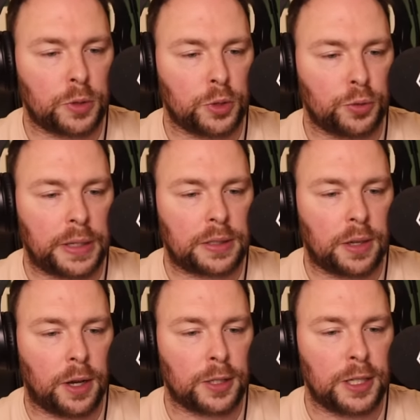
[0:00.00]
dress
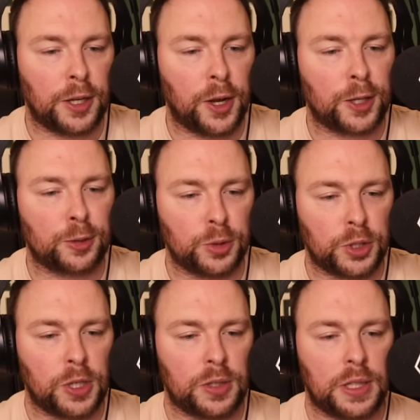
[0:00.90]
in an Arsenal
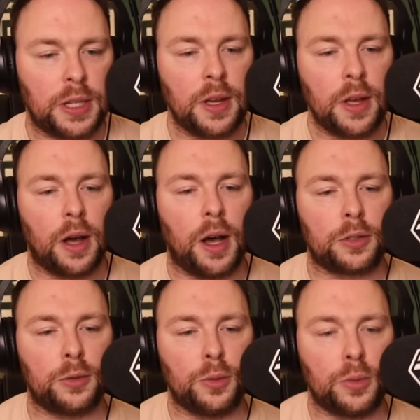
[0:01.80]
jersey.
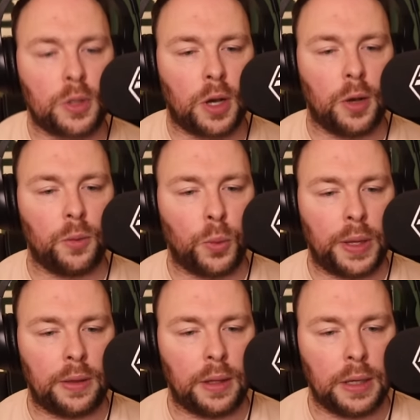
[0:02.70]
Arsenal can't
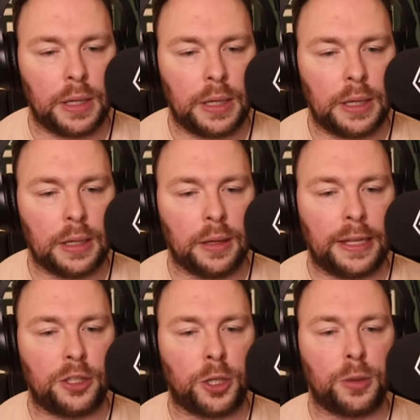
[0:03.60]
win the league.
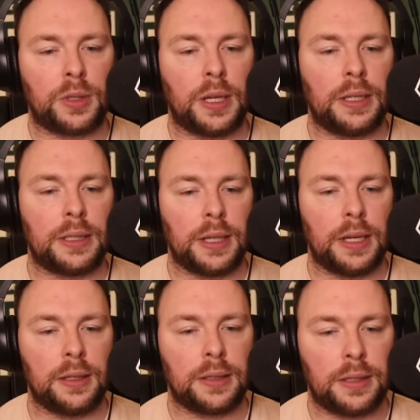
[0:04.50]
Like Jose
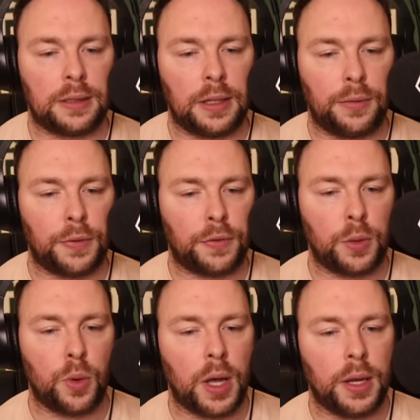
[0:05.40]
said, City
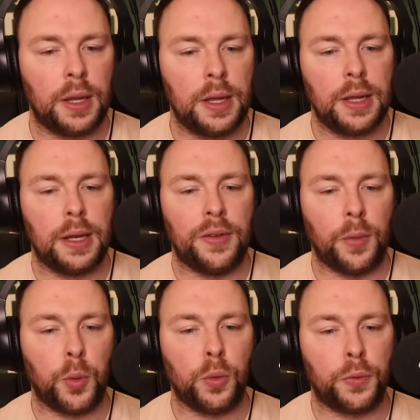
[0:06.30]
51,
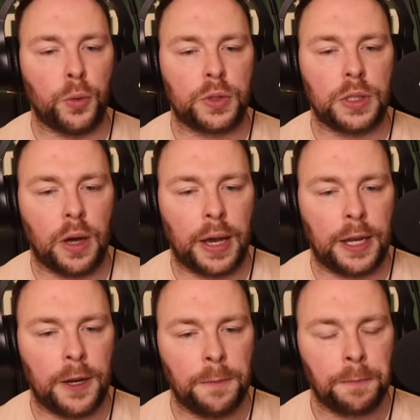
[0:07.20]
Liverpool
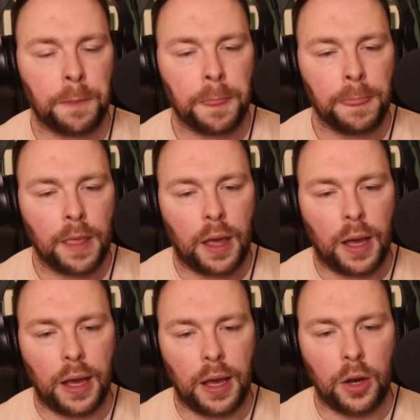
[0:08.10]
49.
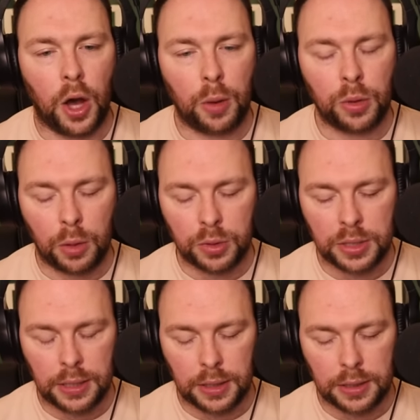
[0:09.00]
Look, I will
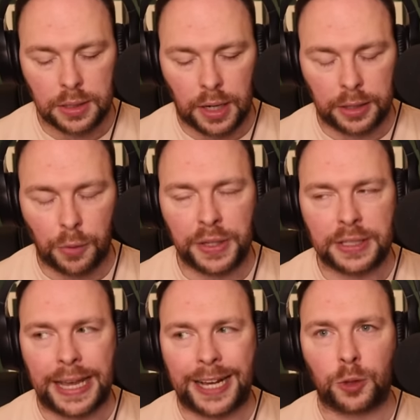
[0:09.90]
say this. I don't think
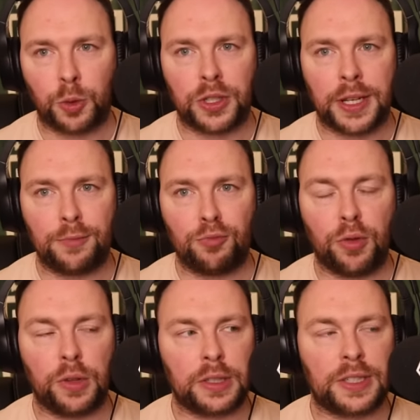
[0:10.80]
Saka's was a
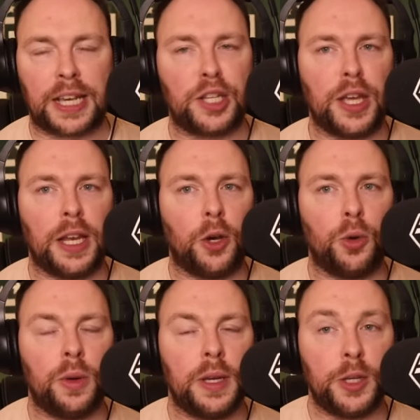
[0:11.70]
second
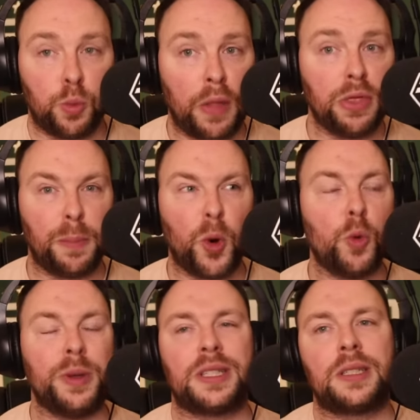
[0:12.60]
yellow. He won the ball
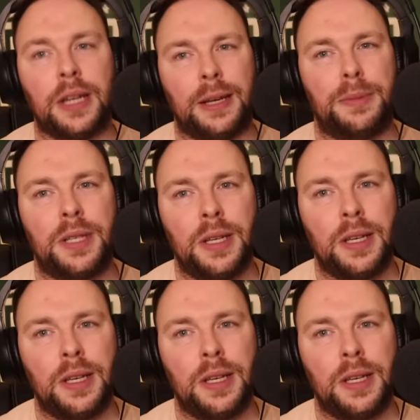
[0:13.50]
but slipped.